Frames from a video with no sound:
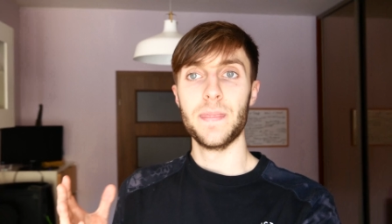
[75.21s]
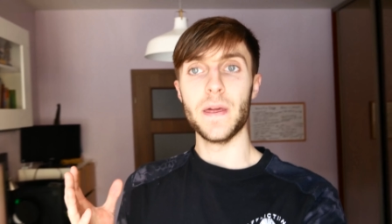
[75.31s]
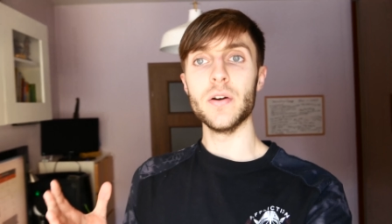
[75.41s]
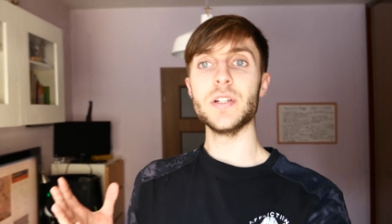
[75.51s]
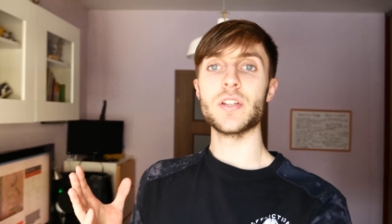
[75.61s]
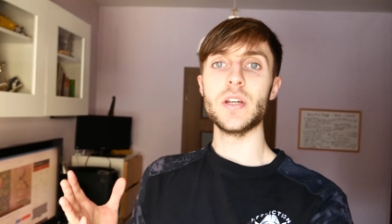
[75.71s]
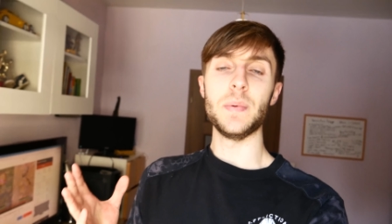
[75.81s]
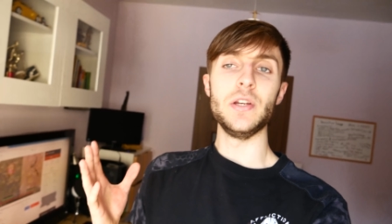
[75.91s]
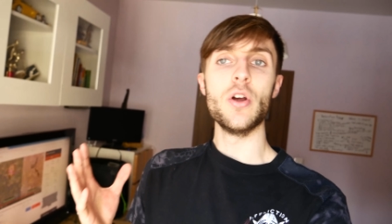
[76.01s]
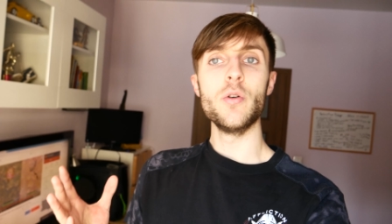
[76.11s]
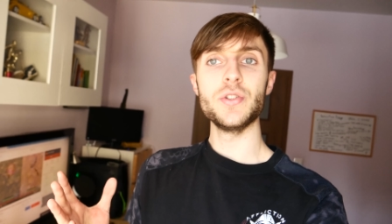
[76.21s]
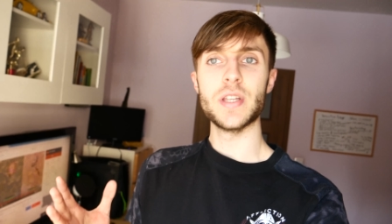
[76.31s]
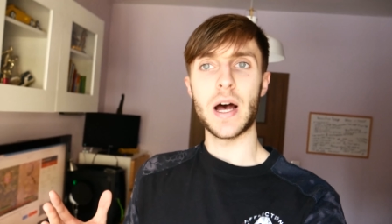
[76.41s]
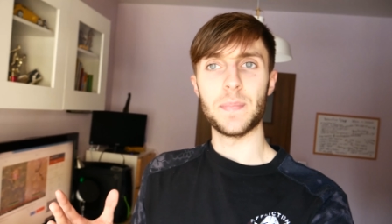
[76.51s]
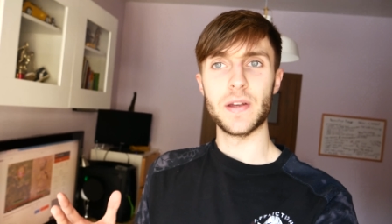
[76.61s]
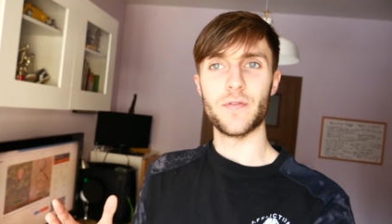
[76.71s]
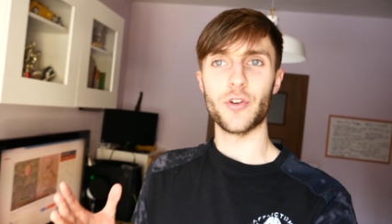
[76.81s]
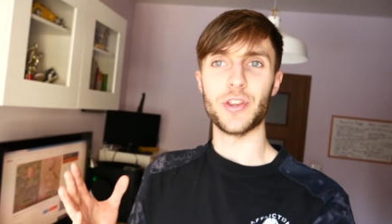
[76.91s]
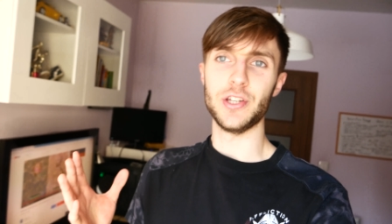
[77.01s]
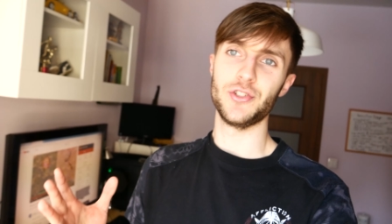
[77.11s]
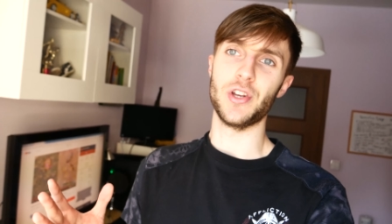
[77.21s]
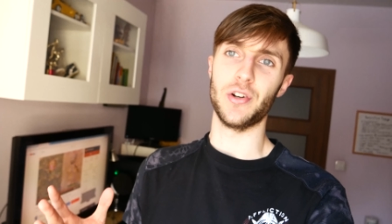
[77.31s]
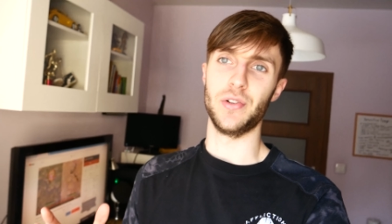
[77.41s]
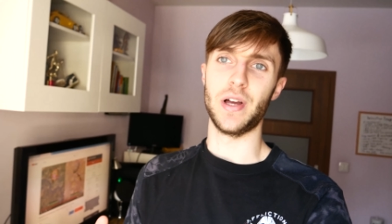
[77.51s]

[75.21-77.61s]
There is gonna be no stopping for this channel.